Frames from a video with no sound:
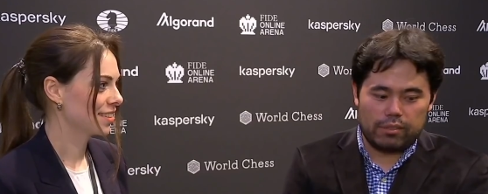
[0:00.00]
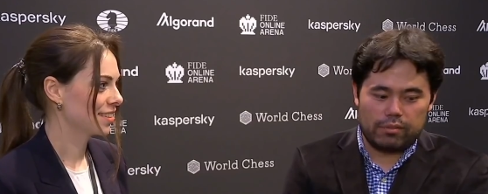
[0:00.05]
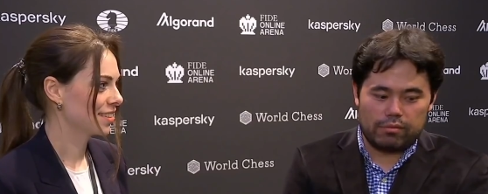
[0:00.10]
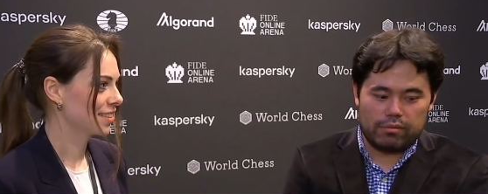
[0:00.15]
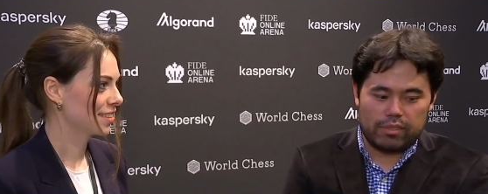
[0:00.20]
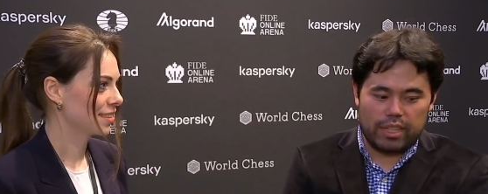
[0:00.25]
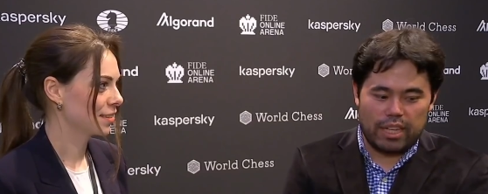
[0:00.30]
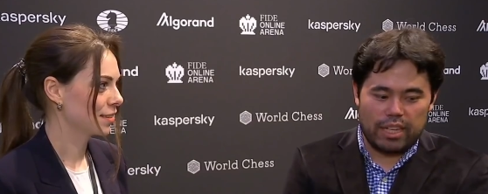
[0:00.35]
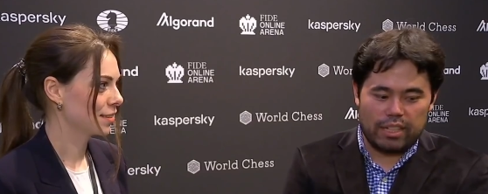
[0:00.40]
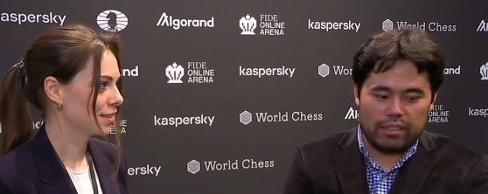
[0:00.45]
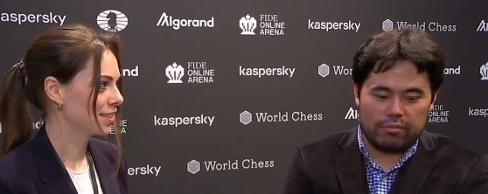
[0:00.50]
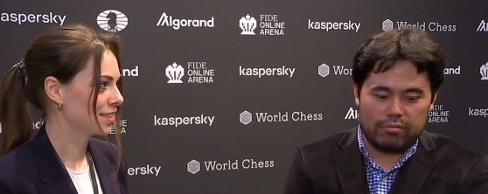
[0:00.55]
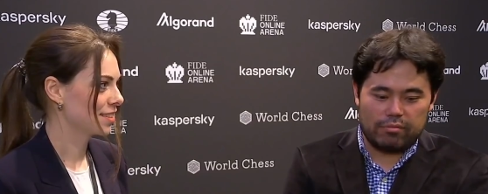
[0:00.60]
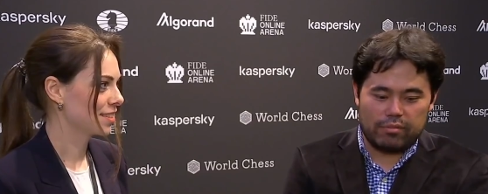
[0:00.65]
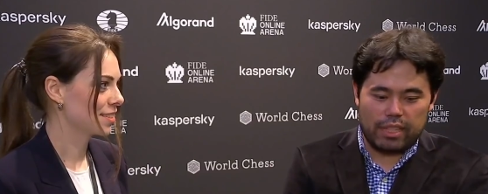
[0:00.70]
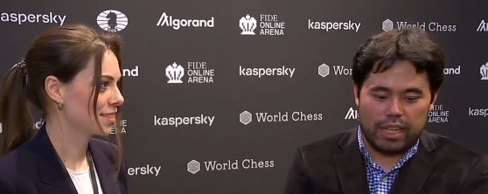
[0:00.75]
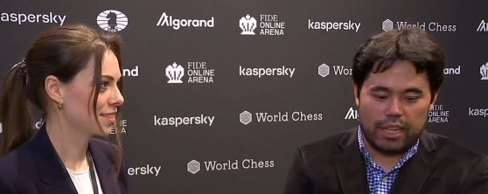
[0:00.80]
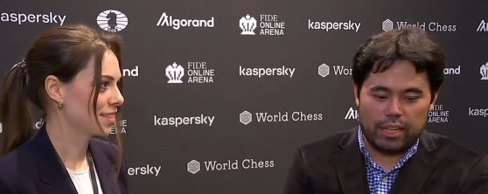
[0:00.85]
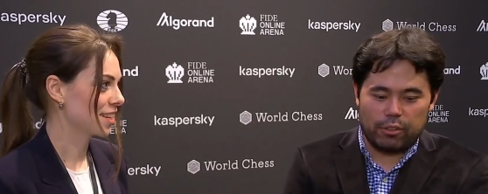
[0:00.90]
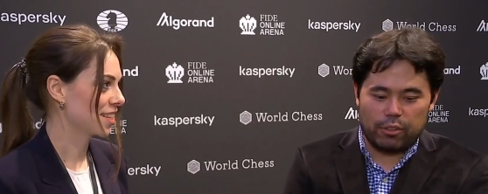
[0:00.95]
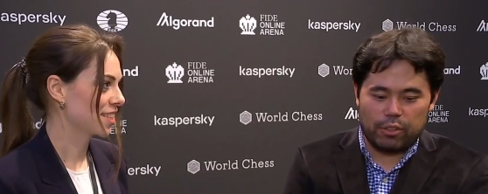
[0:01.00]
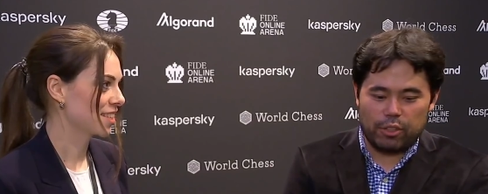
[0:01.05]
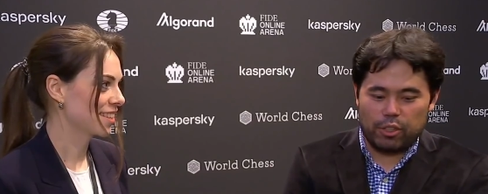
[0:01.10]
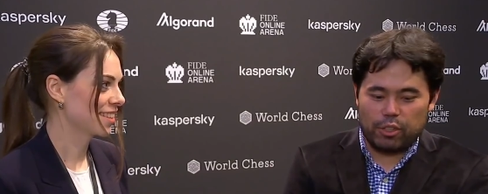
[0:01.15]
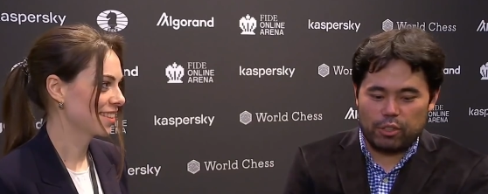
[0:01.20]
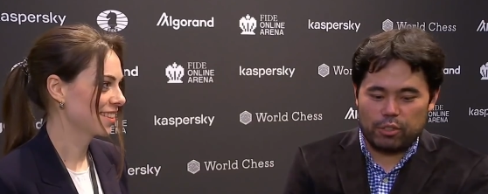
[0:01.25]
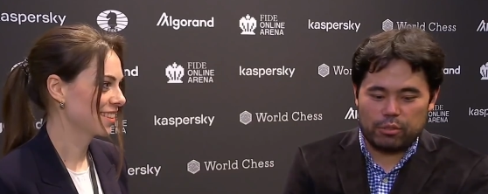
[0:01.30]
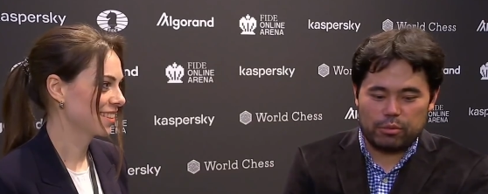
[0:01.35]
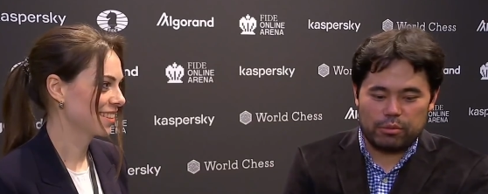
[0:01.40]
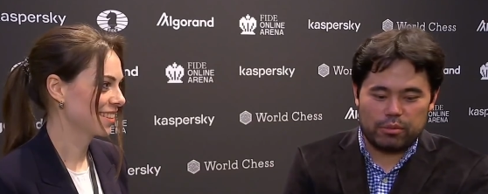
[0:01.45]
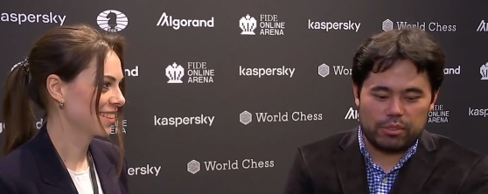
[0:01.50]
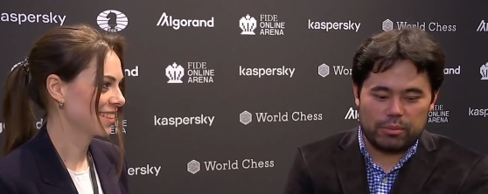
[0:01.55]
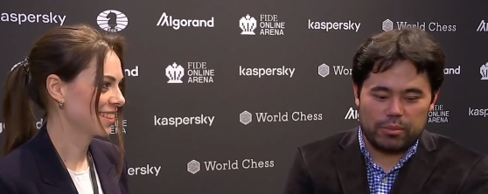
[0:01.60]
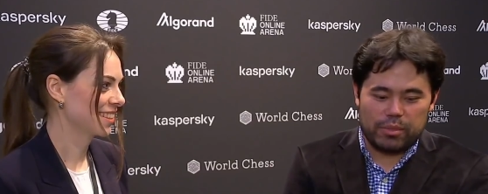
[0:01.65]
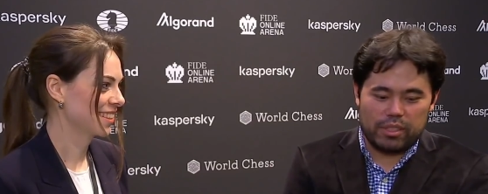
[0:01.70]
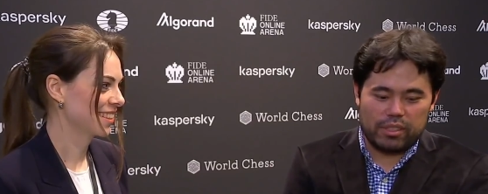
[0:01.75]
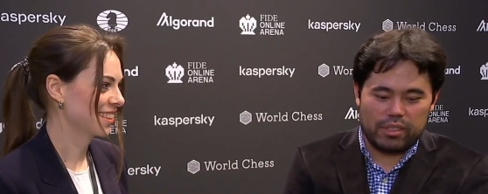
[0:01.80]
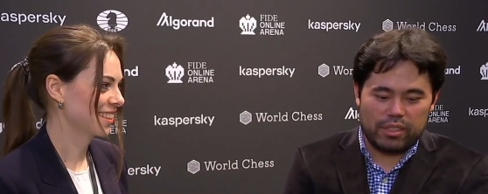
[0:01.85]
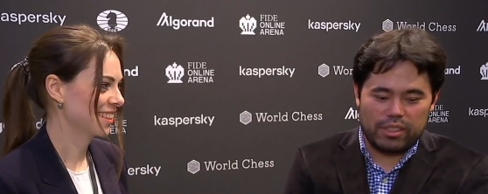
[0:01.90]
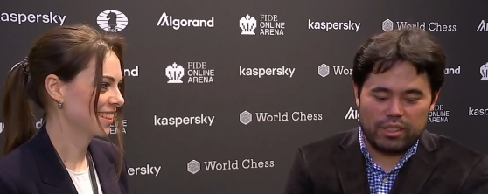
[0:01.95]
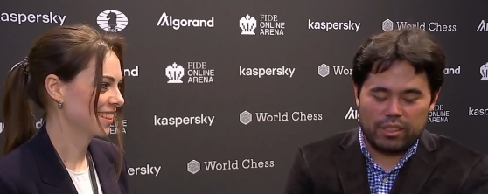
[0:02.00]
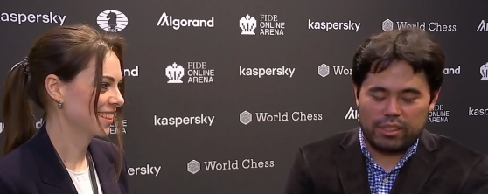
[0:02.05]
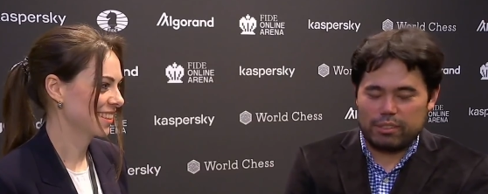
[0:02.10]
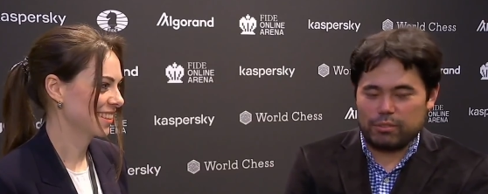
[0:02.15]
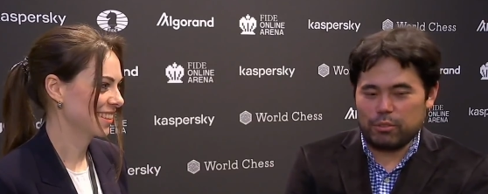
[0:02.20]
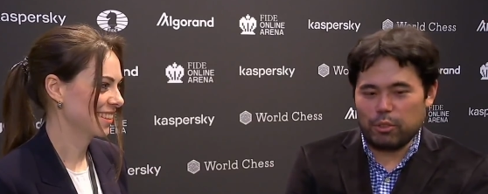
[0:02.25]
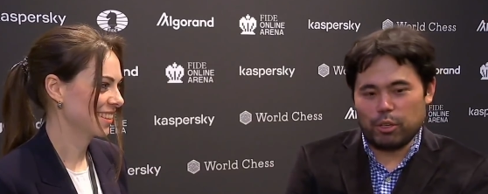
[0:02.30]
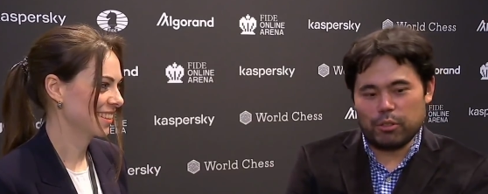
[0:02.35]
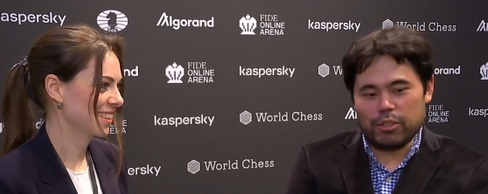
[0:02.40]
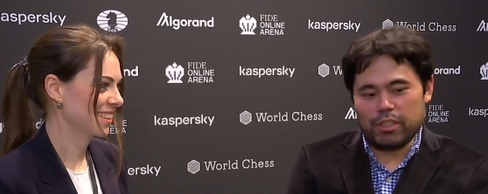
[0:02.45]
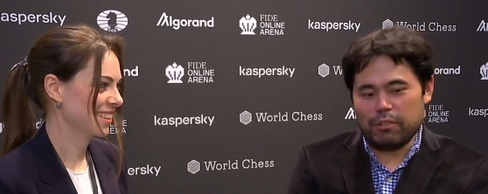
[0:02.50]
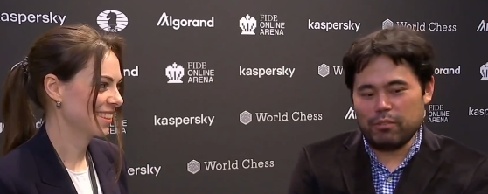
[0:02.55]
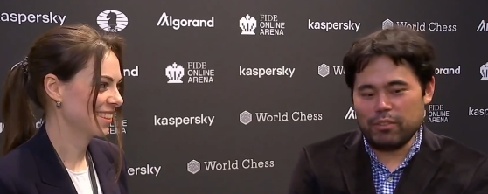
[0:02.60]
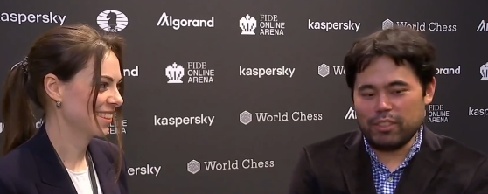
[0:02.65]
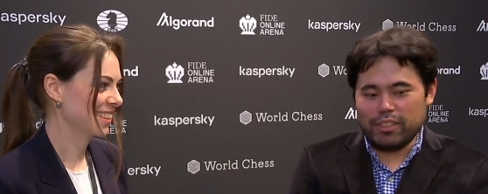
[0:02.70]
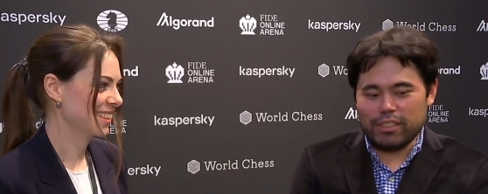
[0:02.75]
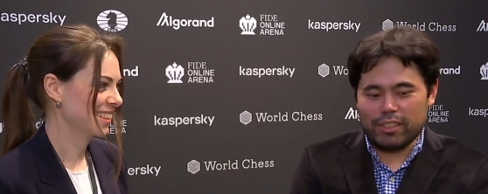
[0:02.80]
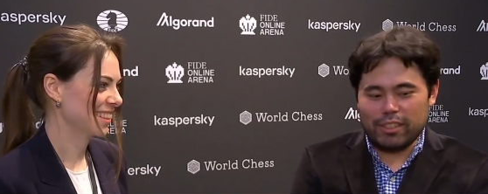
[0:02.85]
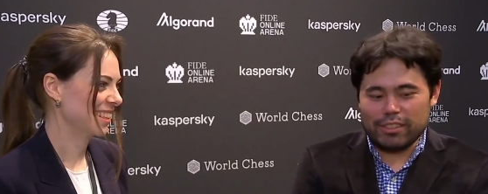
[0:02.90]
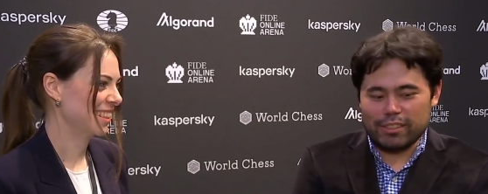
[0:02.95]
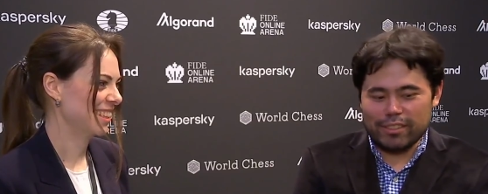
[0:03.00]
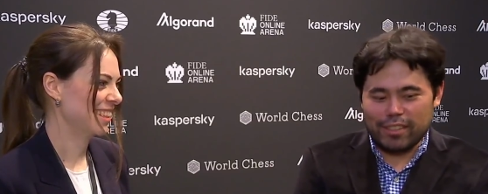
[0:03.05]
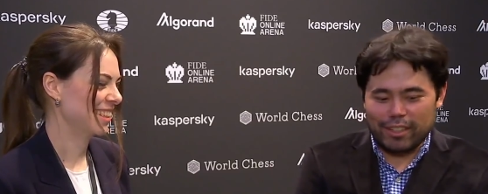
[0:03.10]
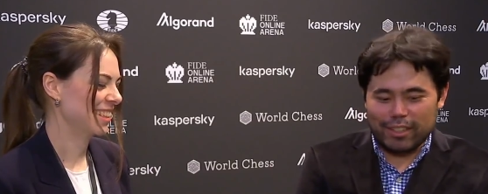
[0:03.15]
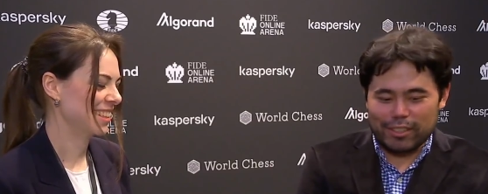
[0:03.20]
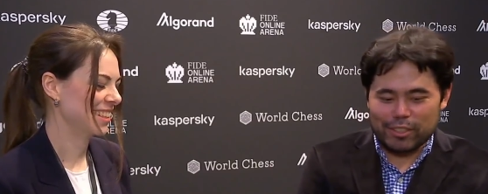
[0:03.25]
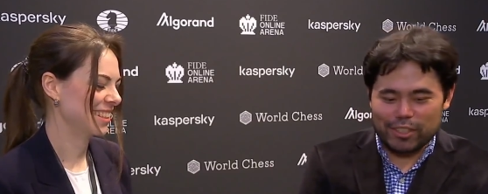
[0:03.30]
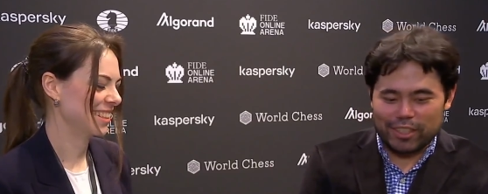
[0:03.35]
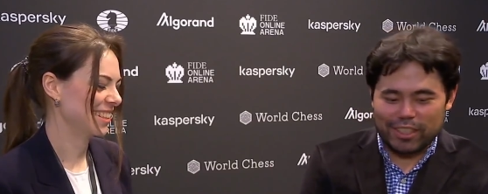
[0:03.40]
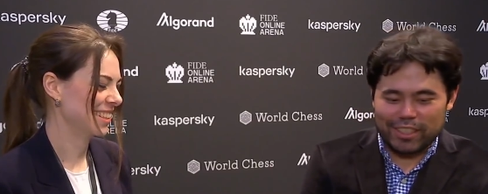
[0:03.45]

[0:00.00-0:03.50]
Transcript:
Speaker 1: I I Sasha? don't know. I mean, no, definitely not Sasha.